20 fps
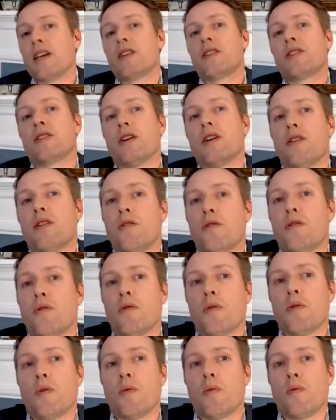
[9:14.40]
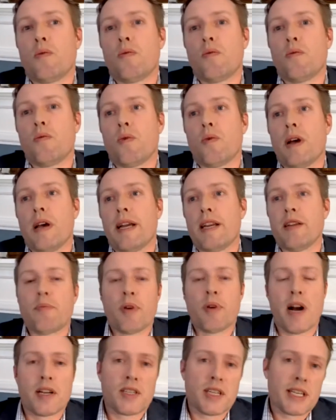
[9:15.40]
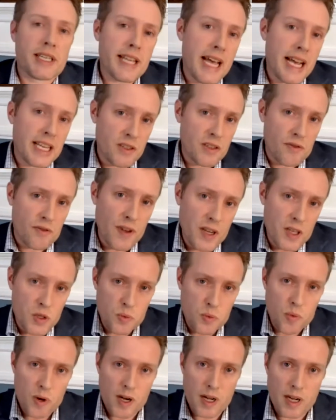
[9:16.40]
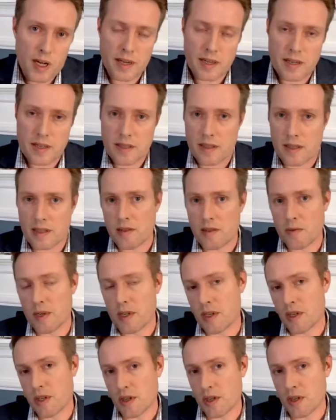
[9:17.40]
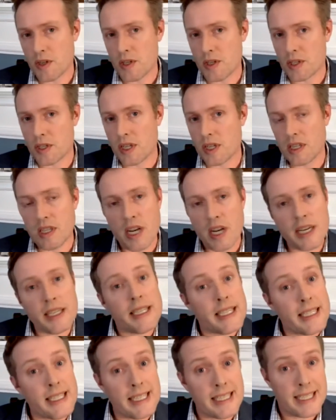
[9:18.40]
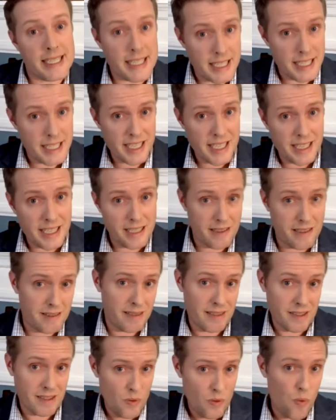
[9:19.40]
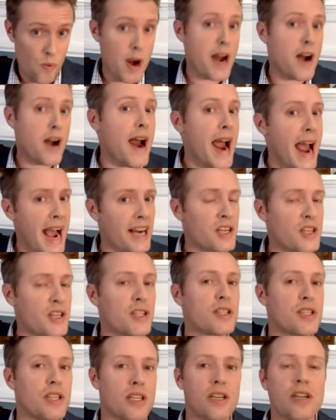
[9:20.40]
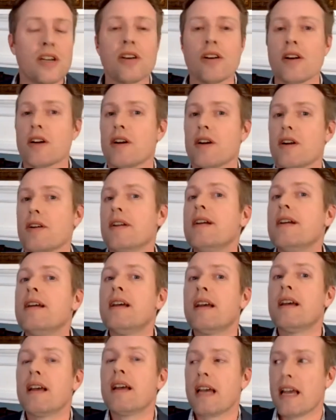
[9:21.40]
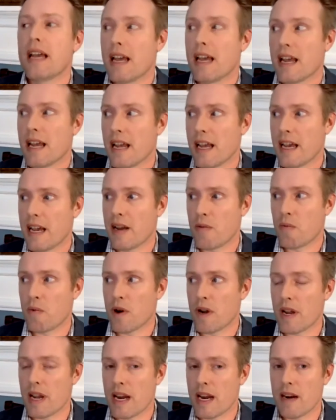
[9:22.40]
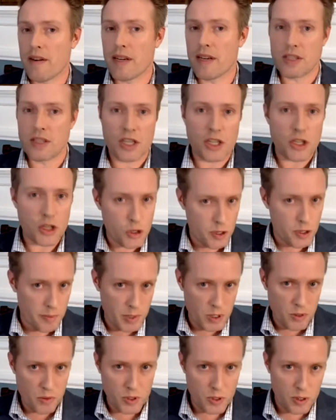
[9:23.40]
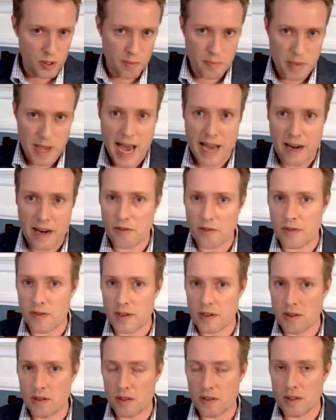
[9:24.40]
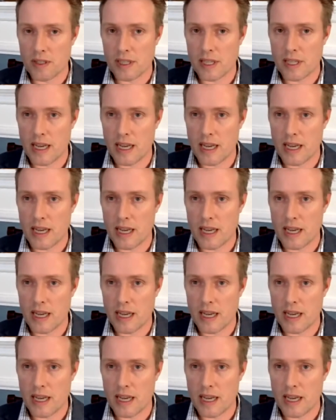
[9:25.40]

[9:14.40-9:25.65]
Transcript: So any project that has a phase one, the research is conducted to see where actions occurred and what areas contribute to the battlefield.